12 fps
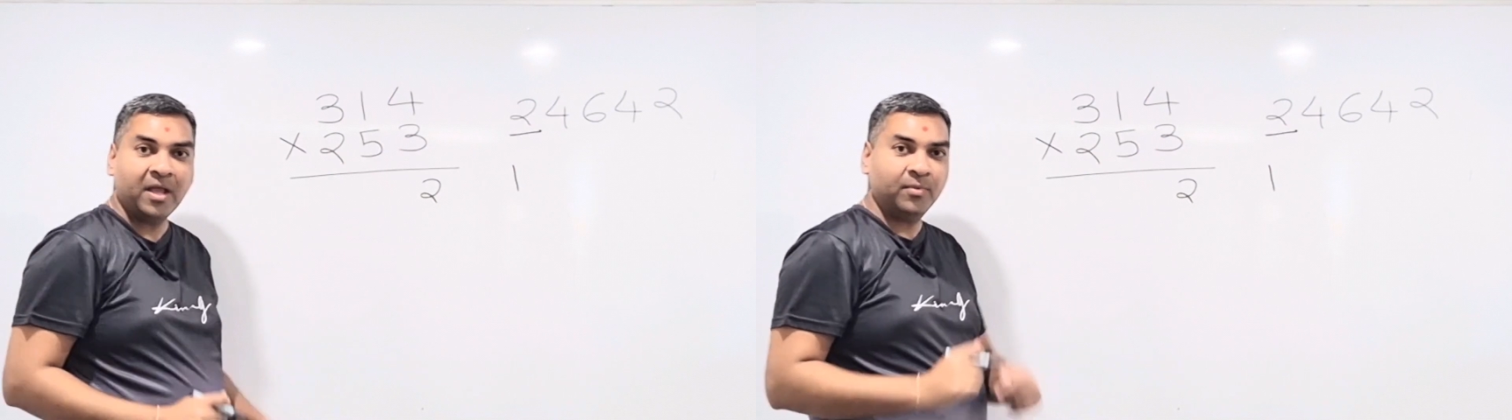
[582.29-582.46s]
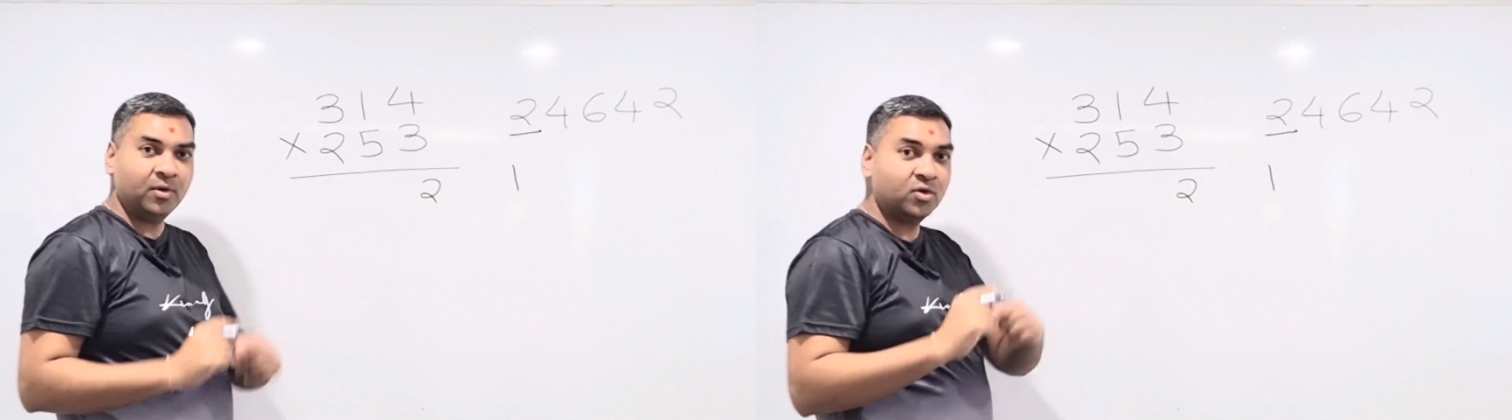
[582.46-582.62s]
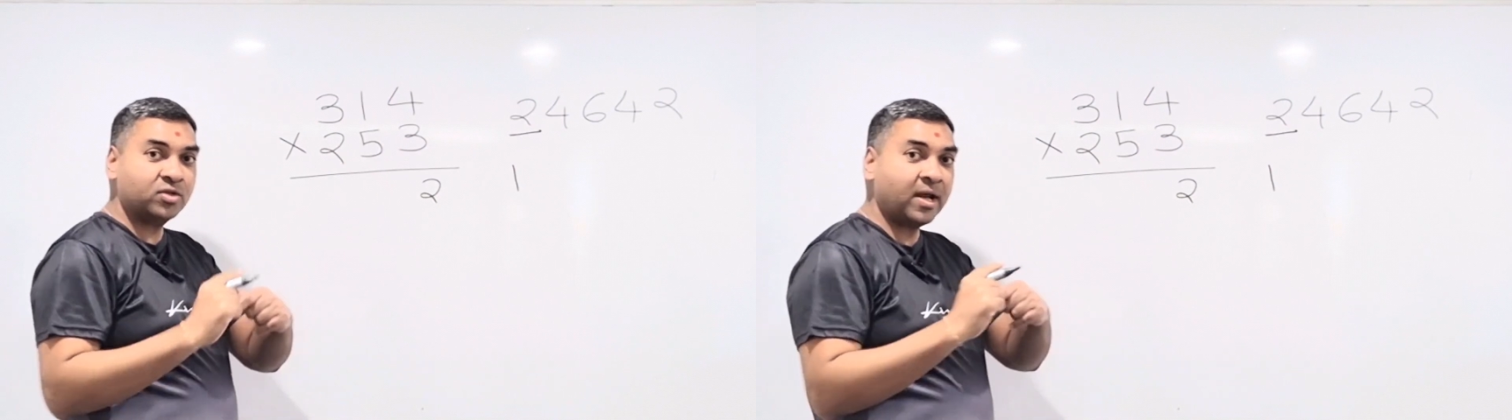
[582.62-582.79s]

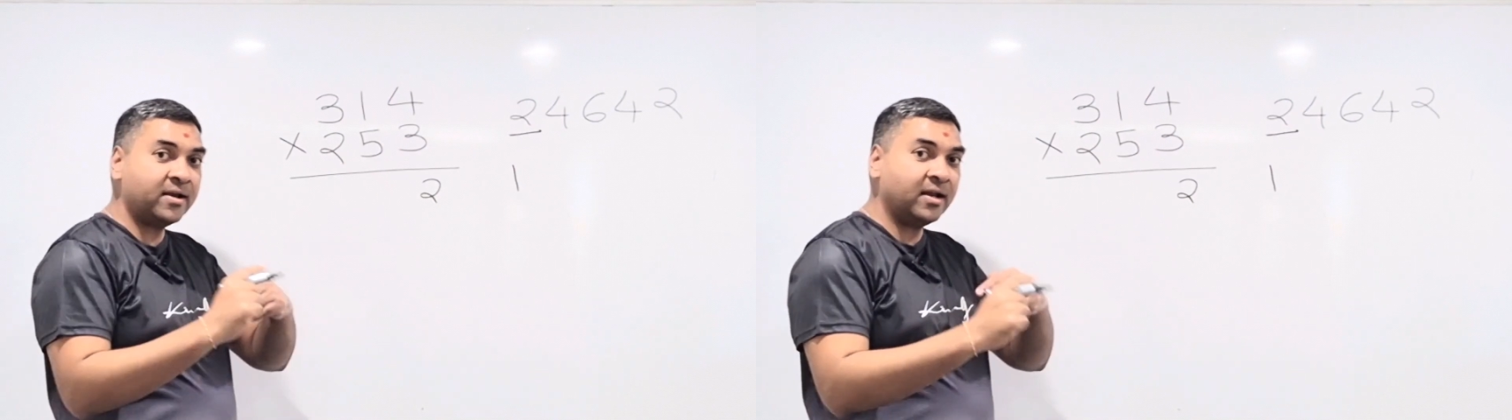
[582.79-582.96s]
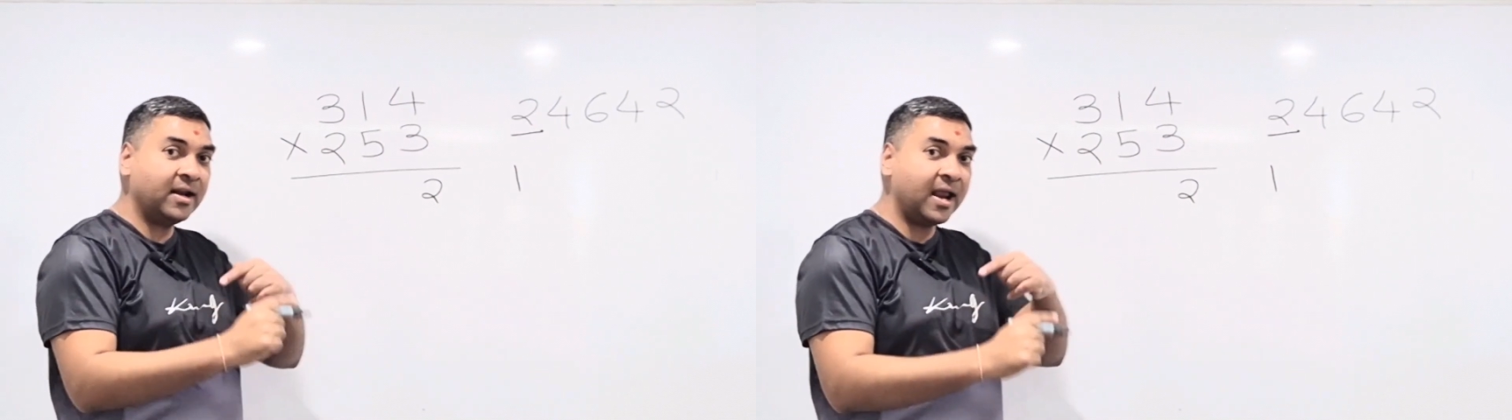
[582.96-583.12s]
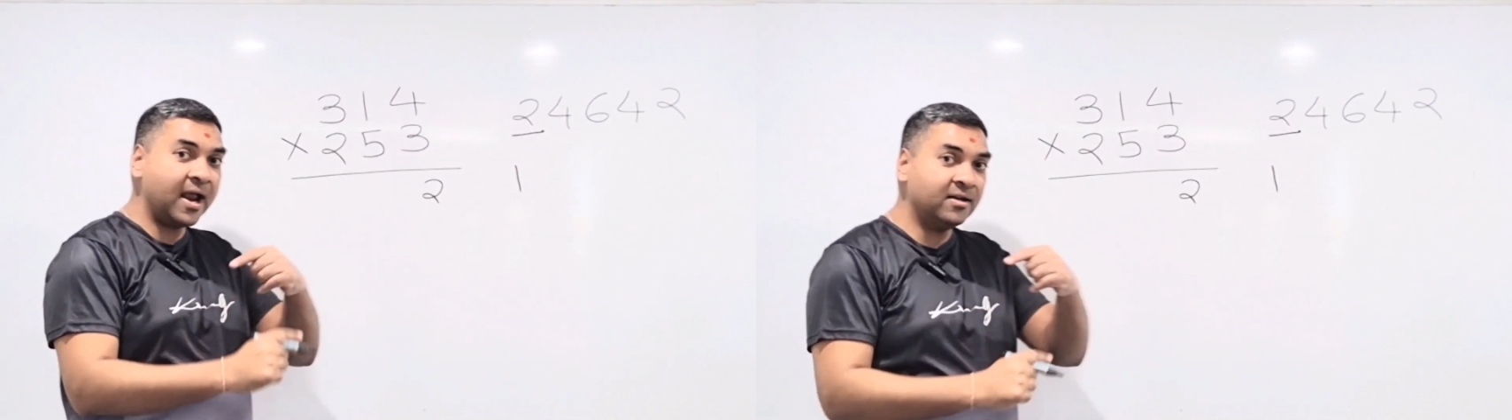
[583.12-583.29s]
Because I
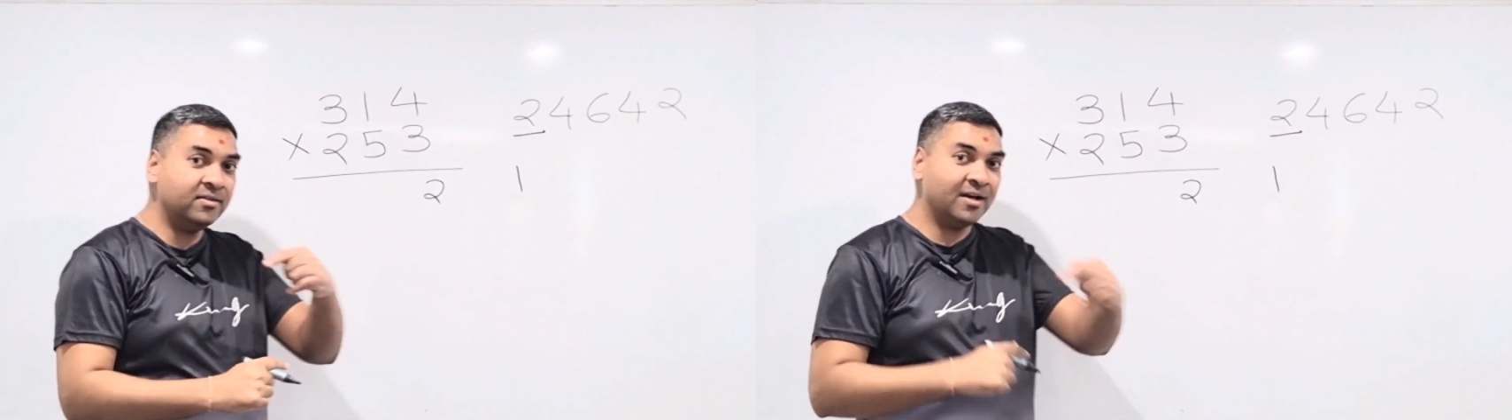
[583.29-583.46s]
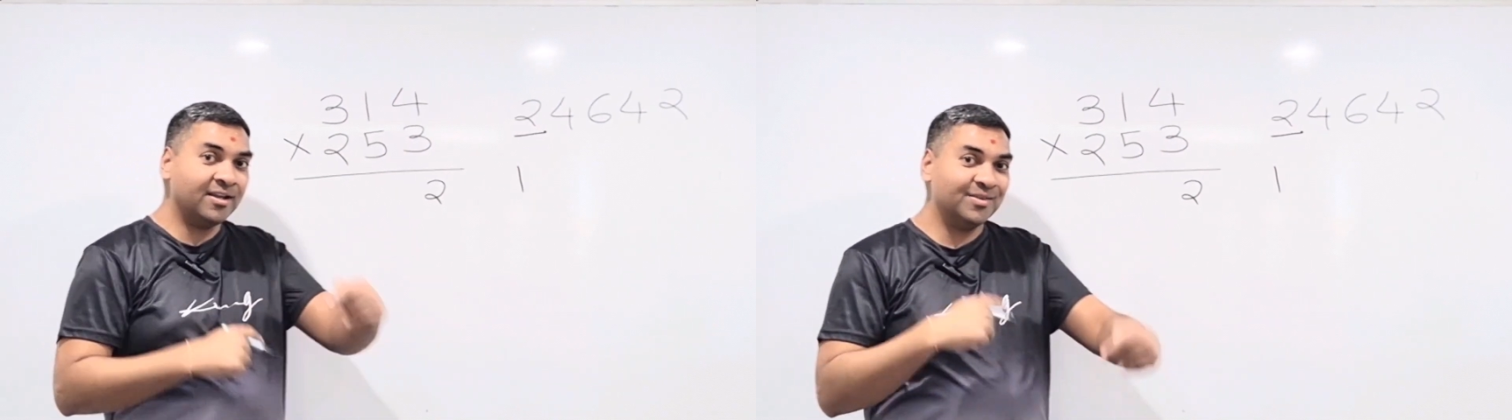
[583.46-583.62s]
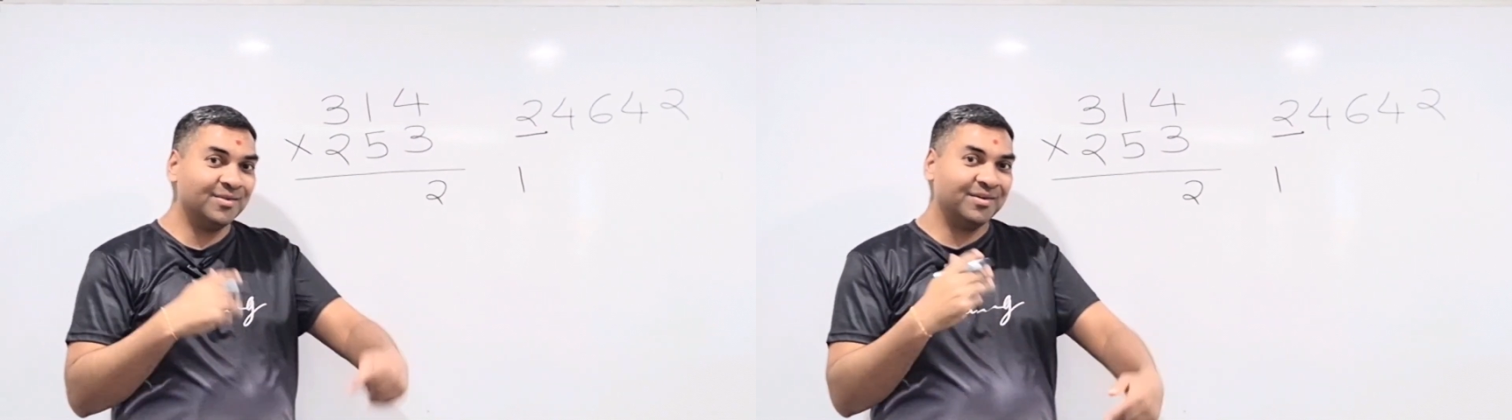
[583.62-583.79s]
can add that
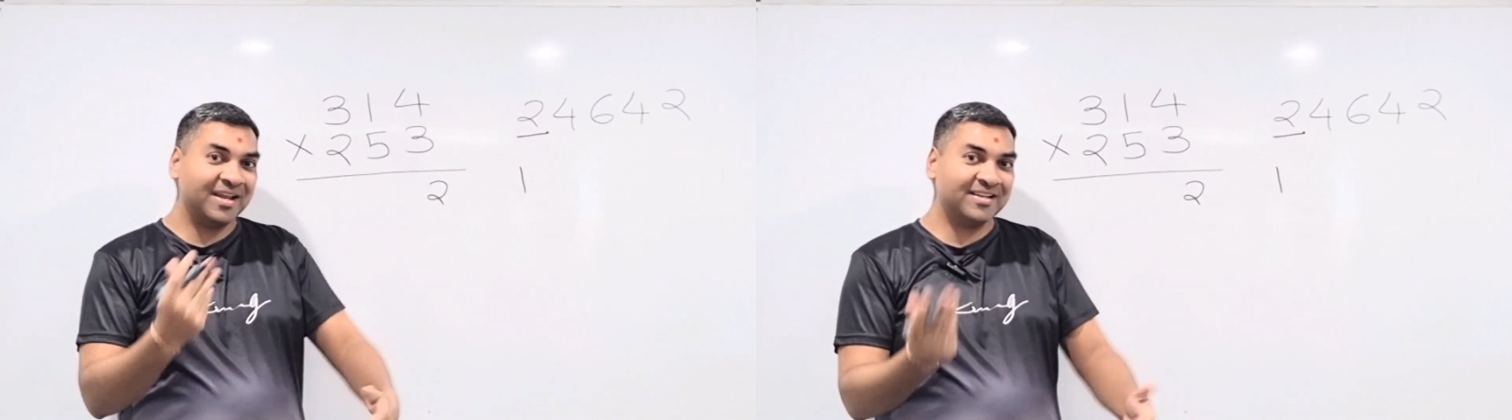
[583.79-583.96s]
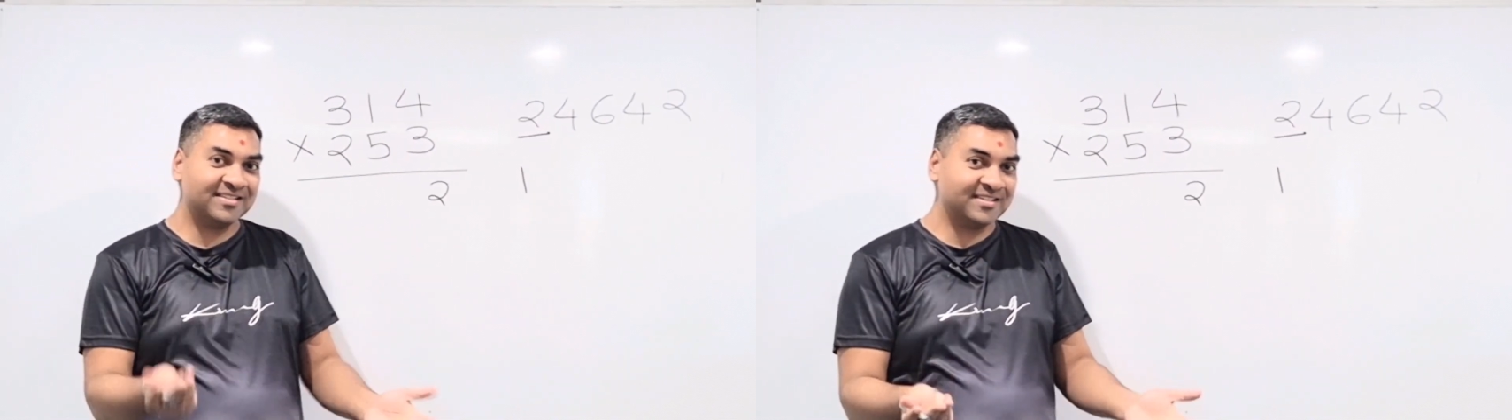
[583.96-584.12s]
in the next